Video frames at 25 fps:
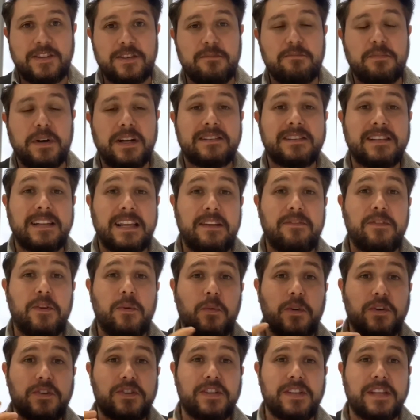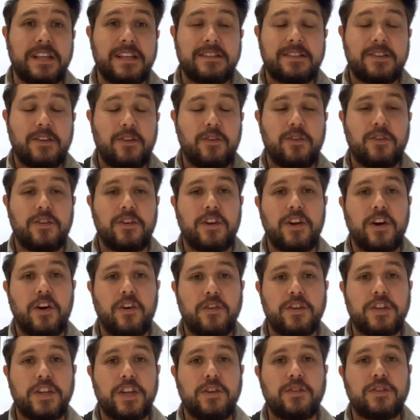button if you're watching this on
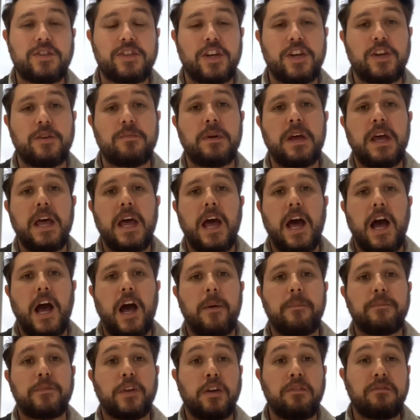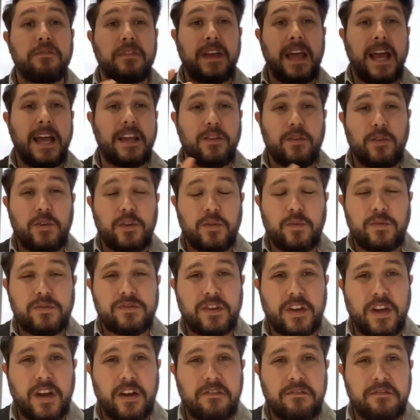YouTube. Don't forget, you can
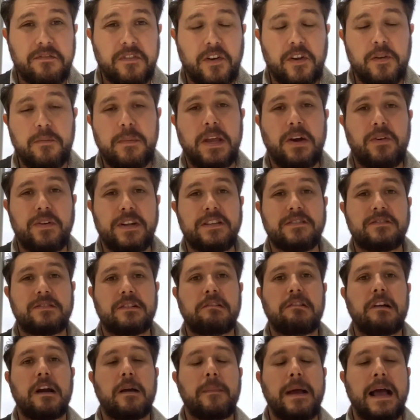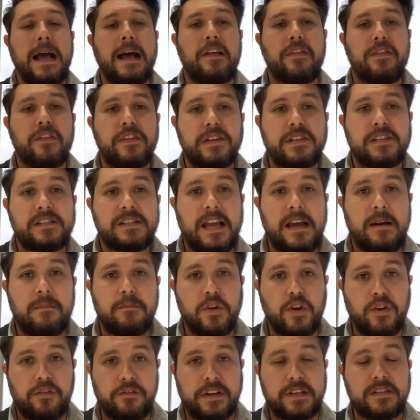also go and follow me on Instagram at
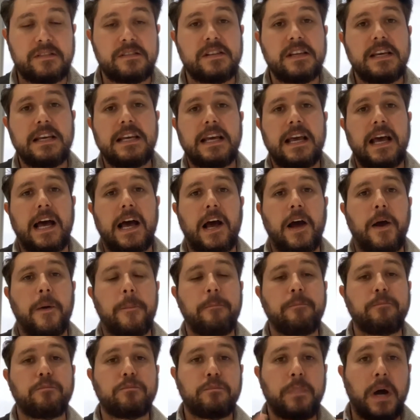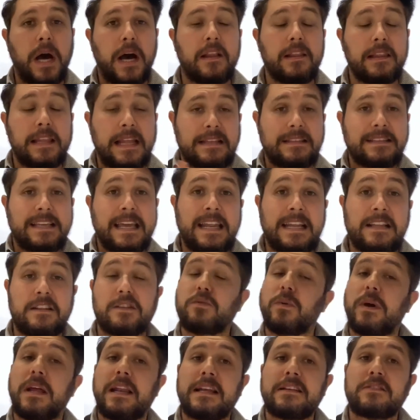@thesamnorris. But let's get
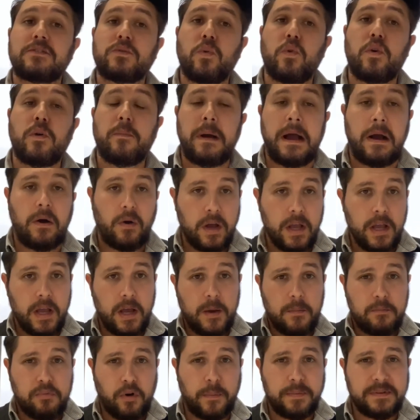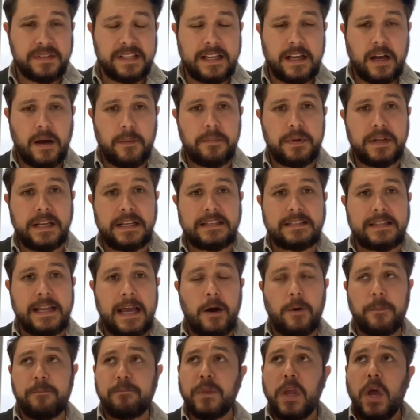into it. Let's talk about property companies.
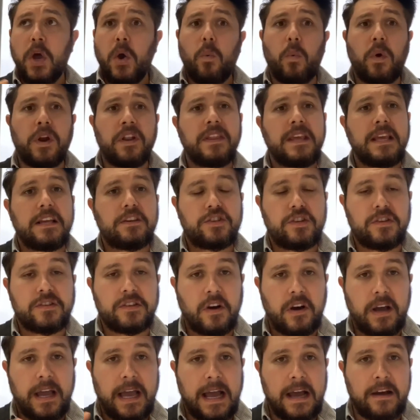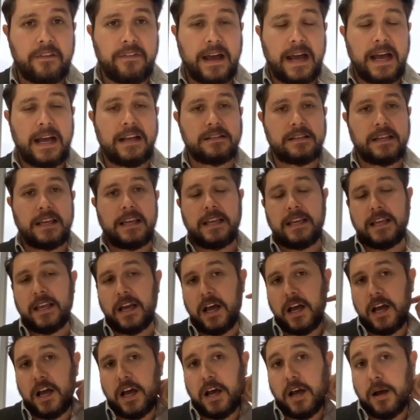Now, one of the issues that I have as
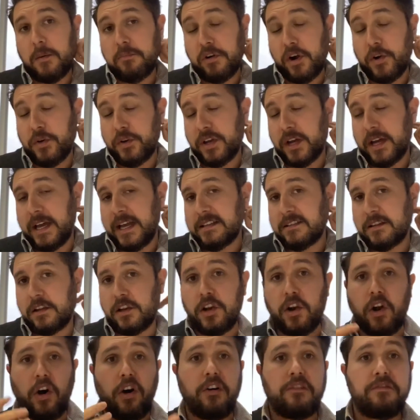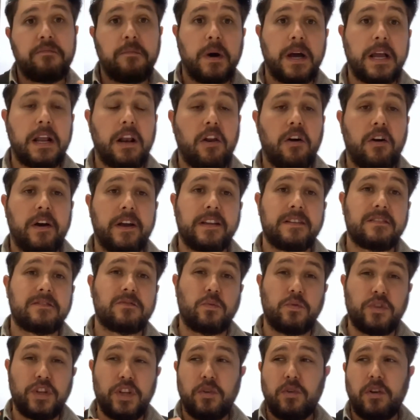a broker is a lot of my clients
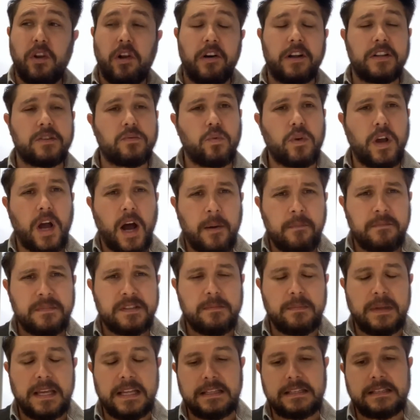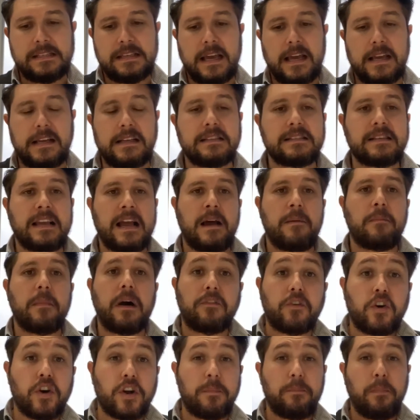or new clients will come to me and say, Sam,
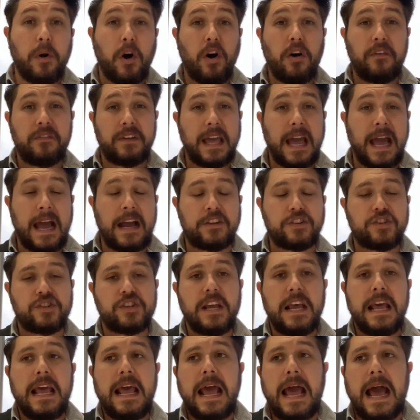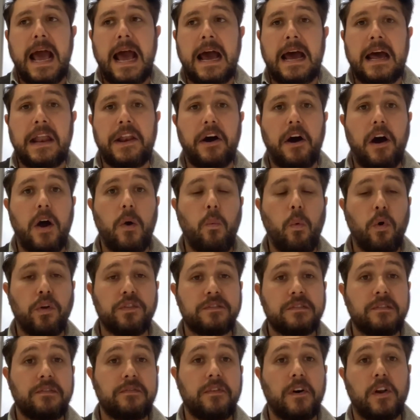I've got a pot of cash and I
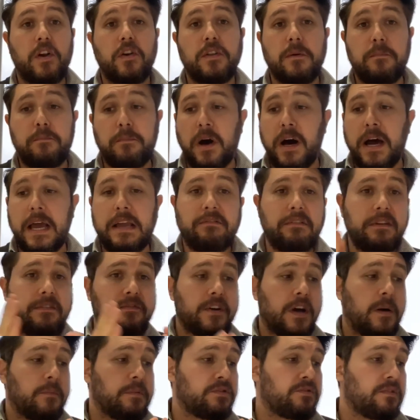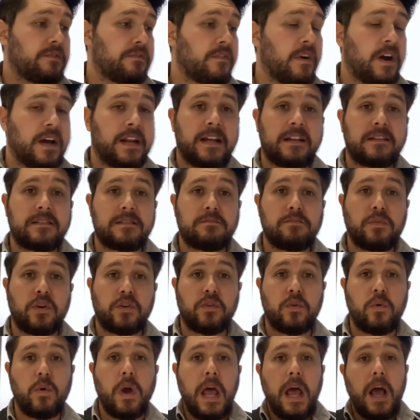want to follow the buy, refurbish, refinance
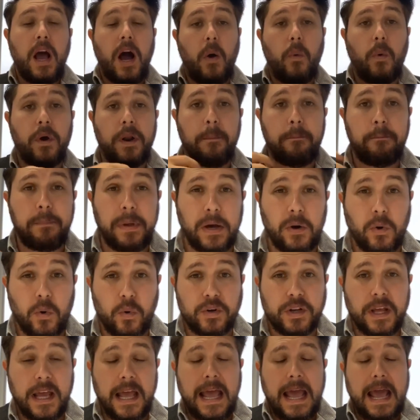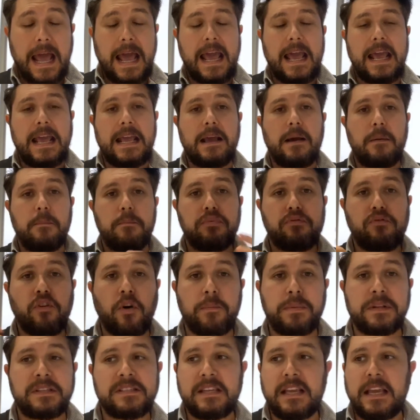model. I want to build a
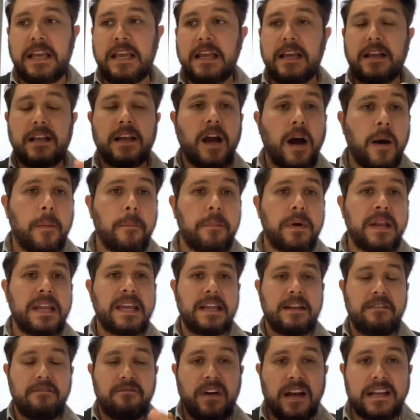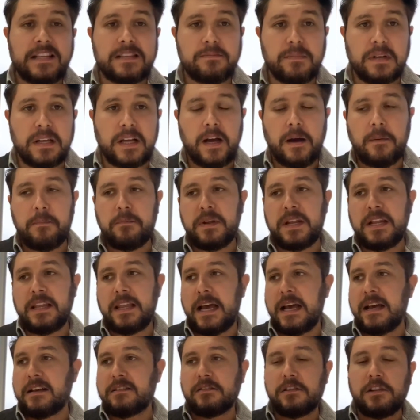property company, an investment company
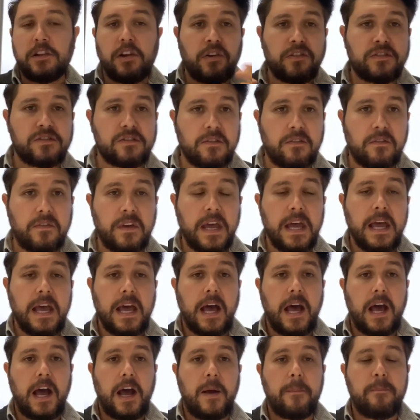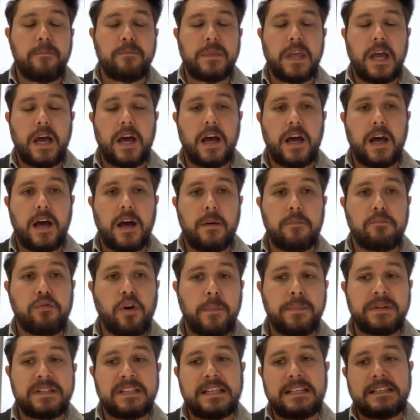that has lots of
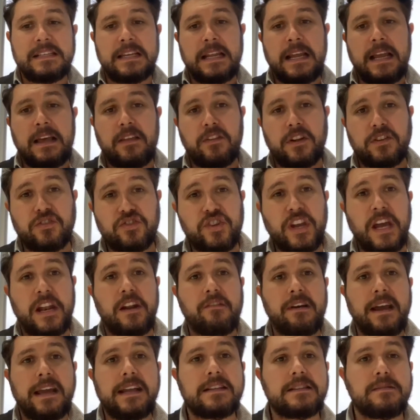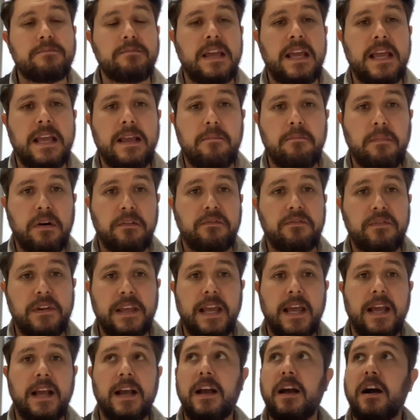properties in it that generates me
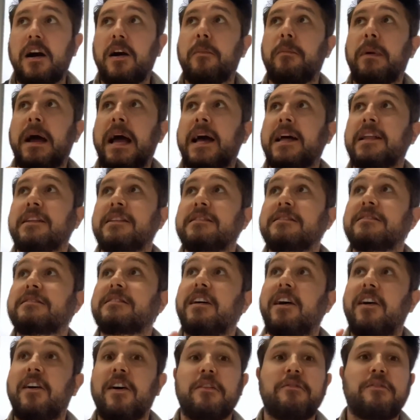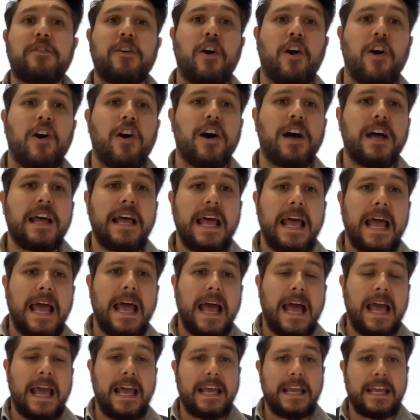monthly income. And I've got
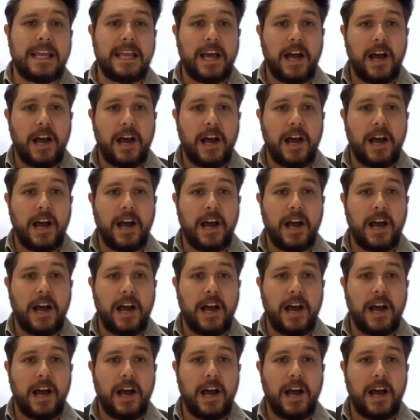a